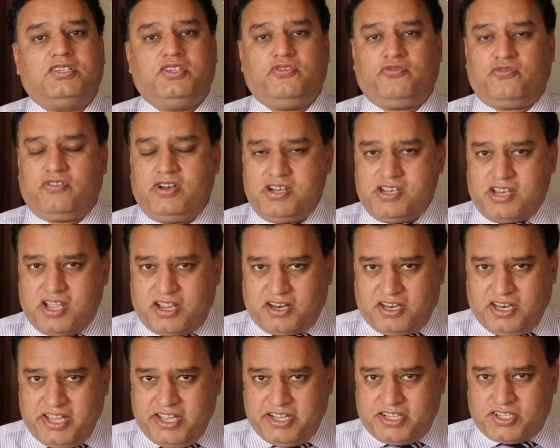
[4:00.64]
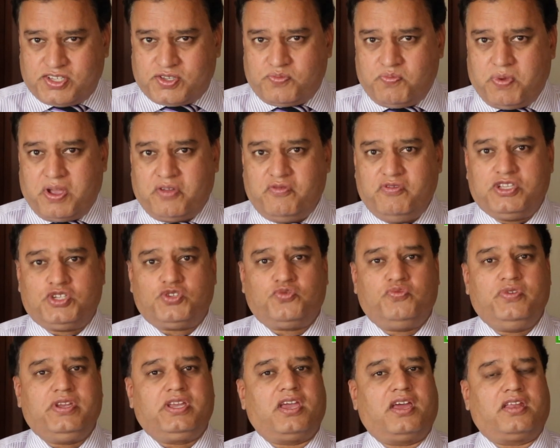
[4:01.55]
different techniques by which
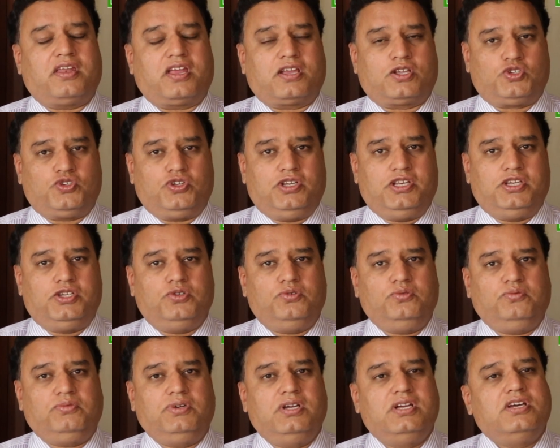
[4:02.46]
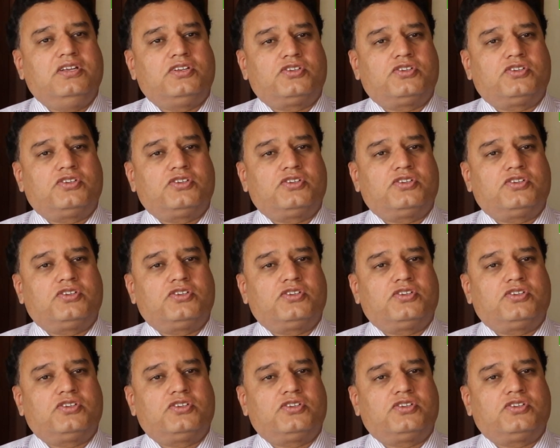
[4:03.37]
we can actually do.